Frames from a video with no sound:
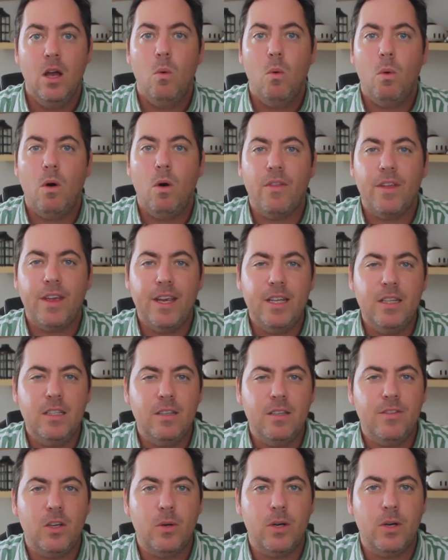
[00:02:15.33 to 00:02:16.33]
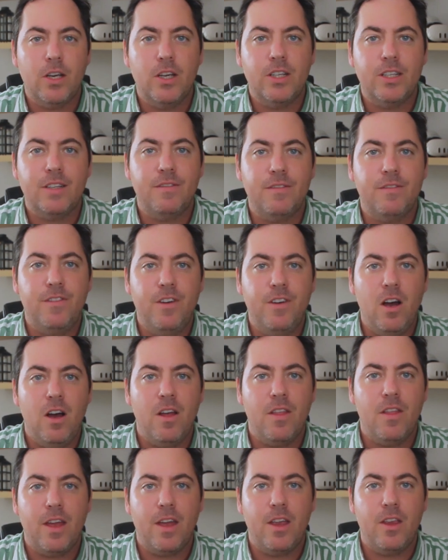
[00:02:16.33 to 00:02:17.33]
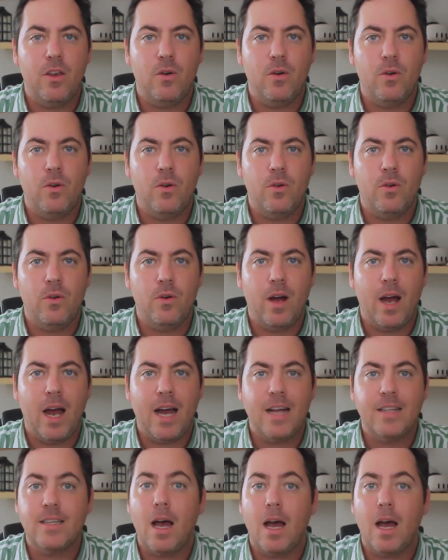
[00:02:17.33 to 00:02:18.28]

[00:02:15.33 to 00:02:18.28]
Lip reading: while the interviewer could infer that you had